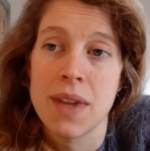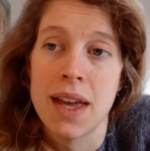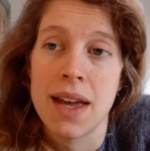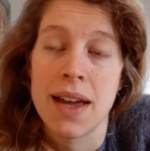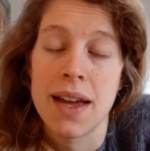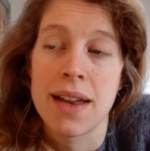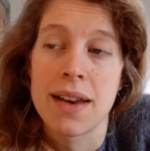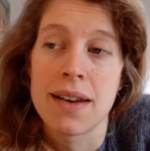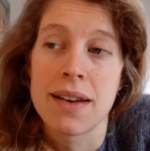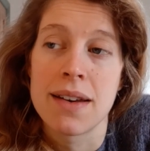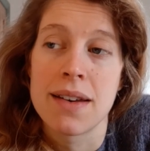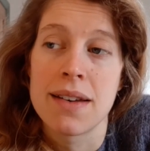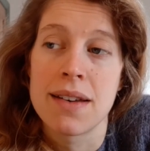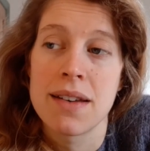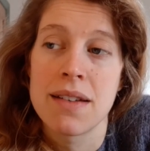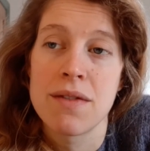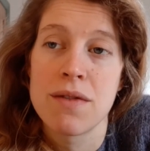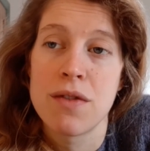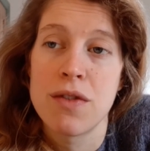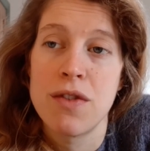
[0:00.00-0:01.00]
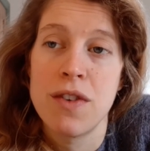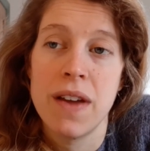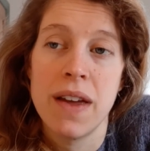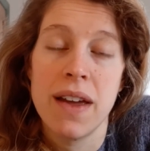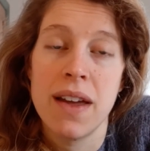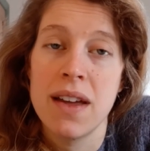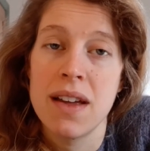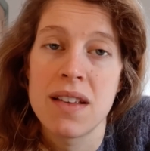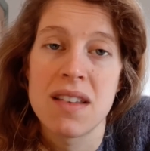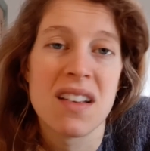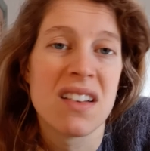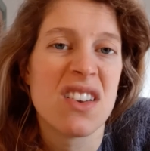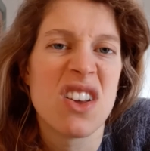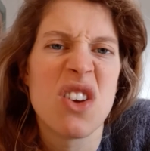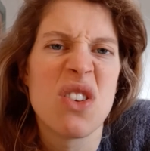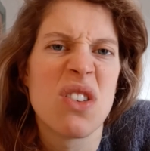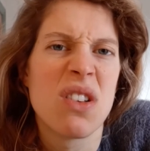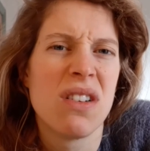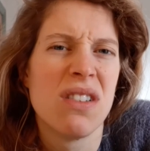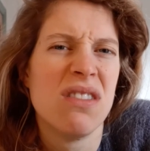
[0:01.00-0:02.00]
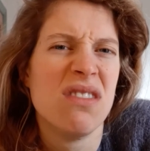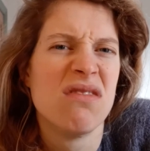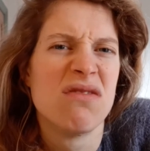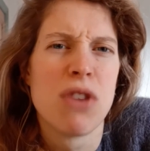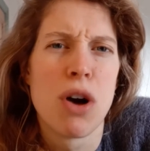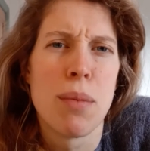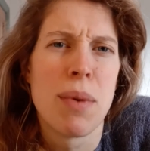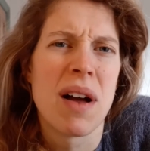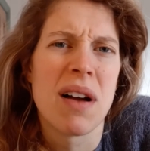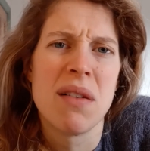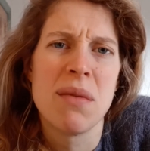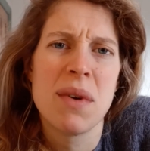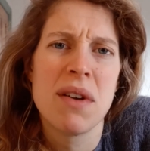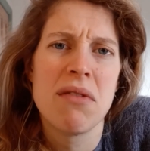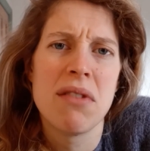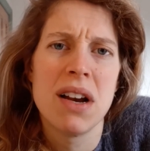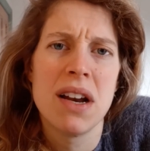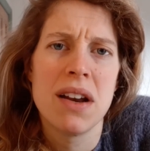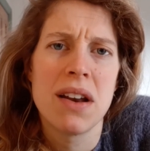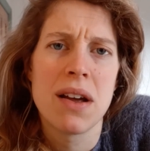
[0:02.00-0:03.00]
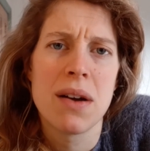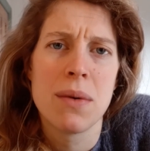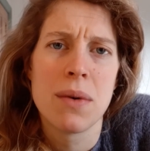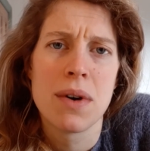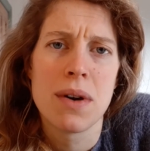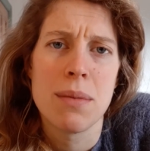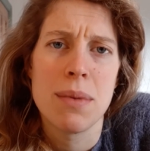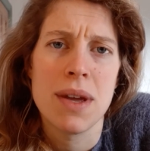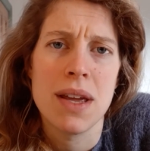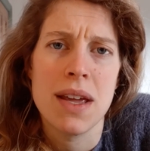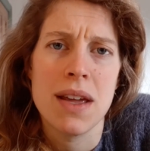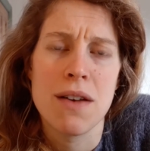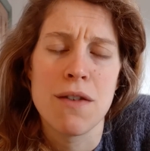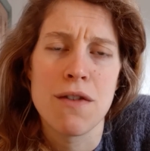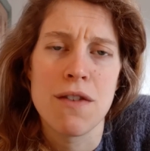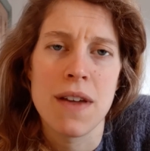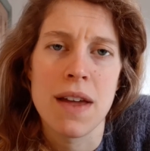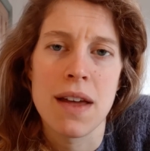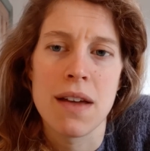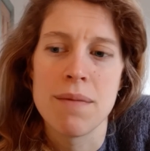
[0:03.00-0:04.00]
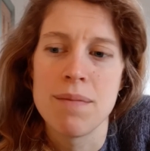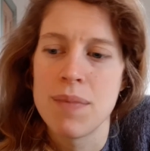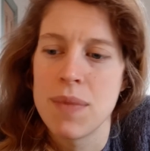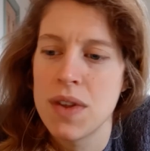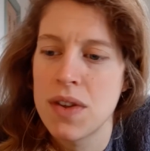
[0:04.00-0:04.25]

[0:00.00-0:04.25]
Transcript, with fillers: and fear is a total robber. We really don't want to be in fear.